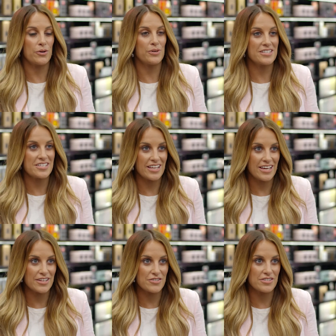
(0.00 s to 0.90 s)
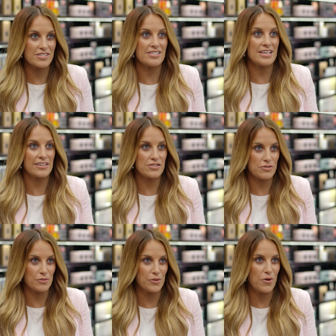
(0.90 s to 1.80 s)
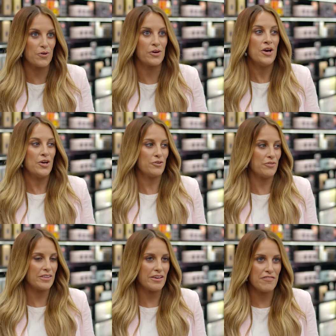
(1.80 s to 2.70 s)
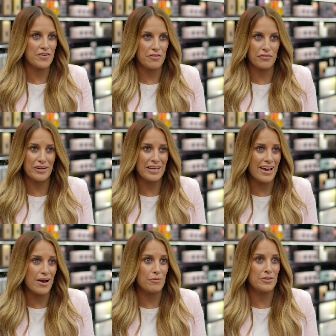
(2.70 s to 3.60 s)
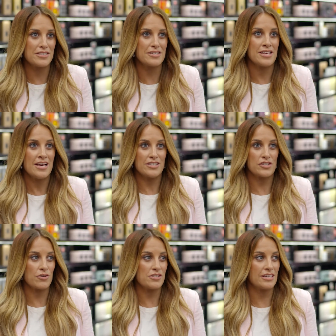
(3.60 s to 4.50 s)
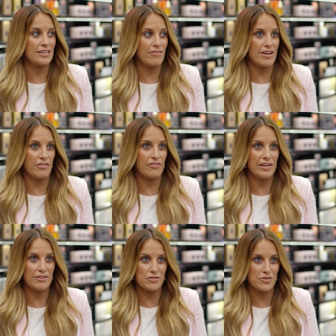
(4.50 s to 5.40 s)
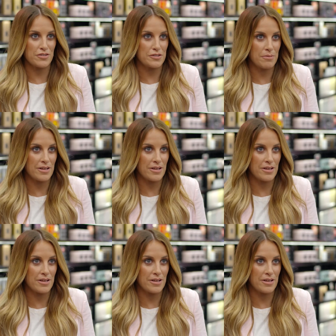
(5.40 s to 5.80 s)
going into the hairdressers takes too long, you're in there for three hours, it's costing around $300